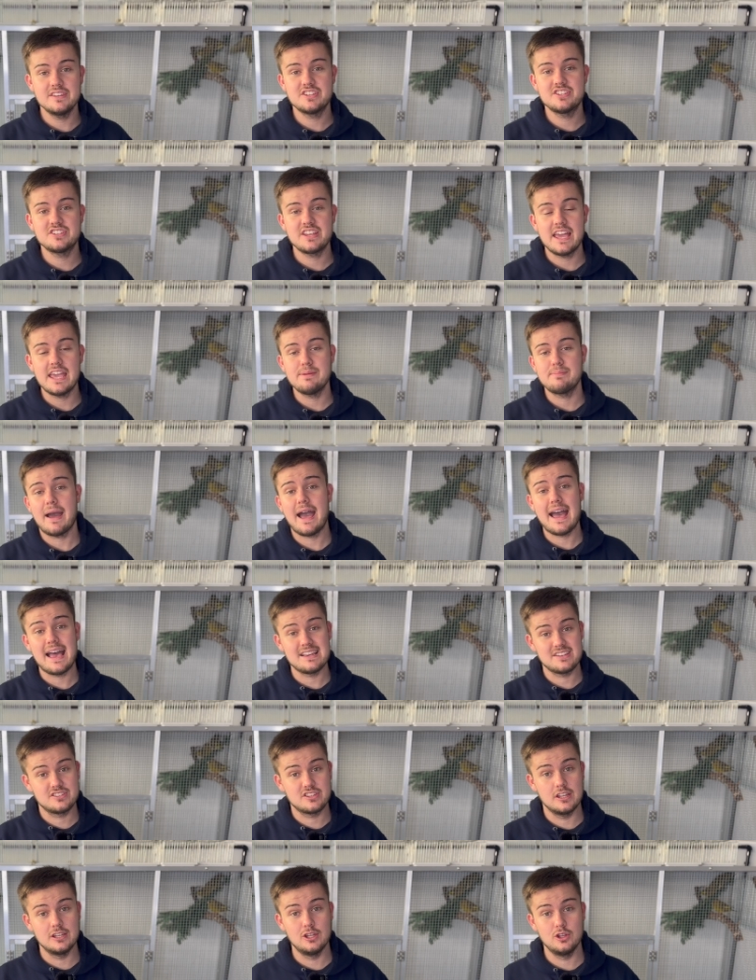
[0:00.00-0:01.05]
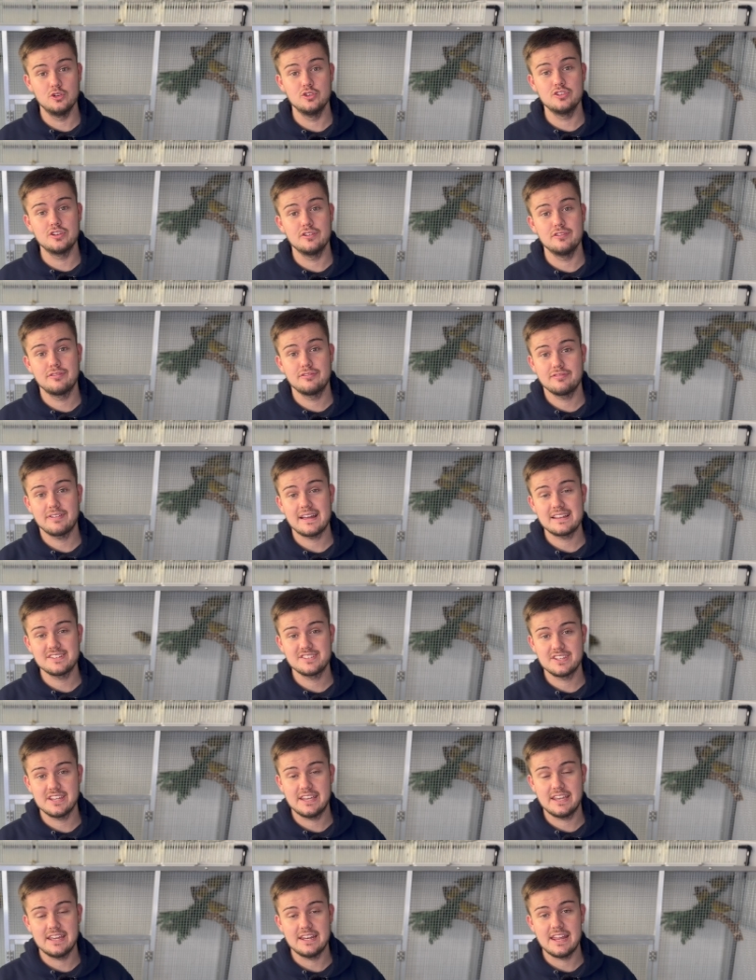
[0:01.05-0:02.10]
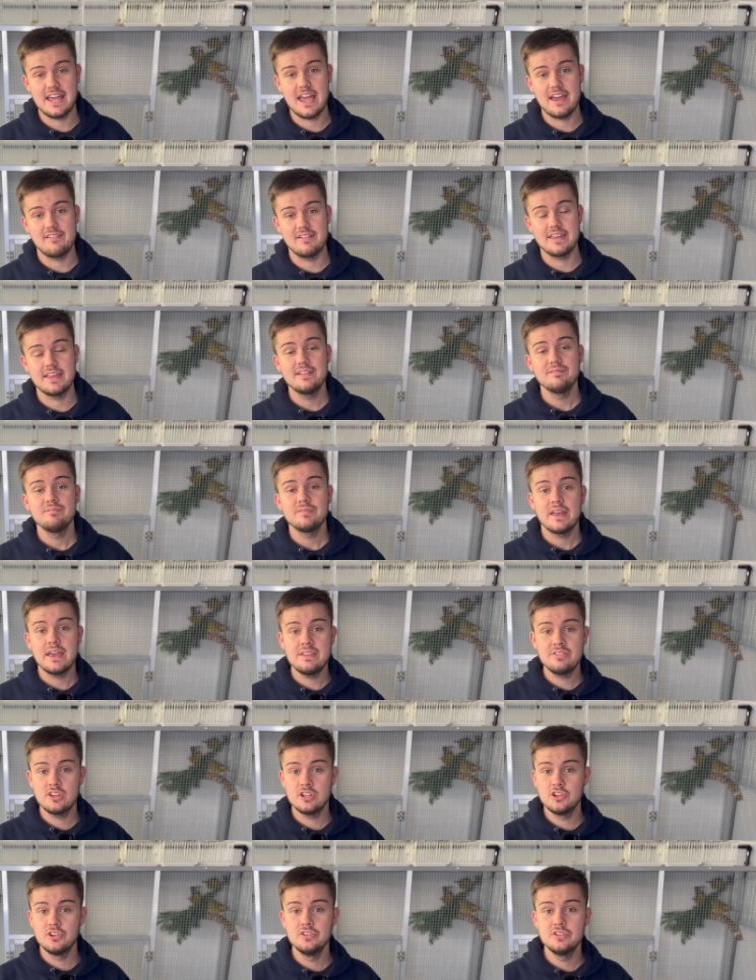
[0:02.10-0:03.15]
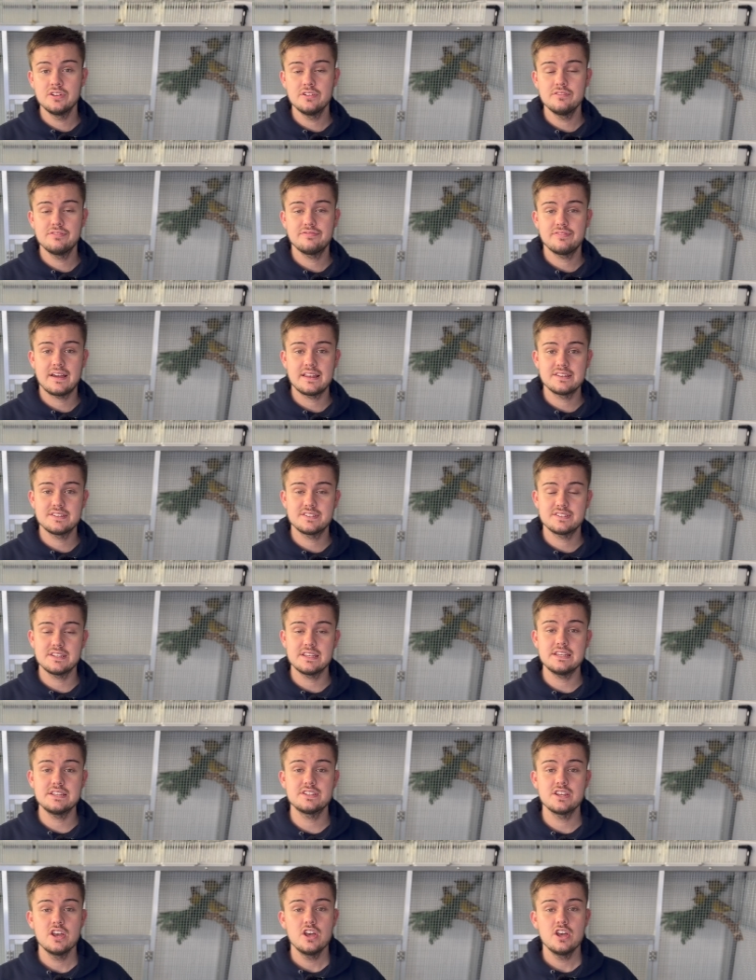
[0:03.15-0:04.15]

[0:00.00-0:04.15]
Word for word: the same as the London fancy canary. In the London fancies,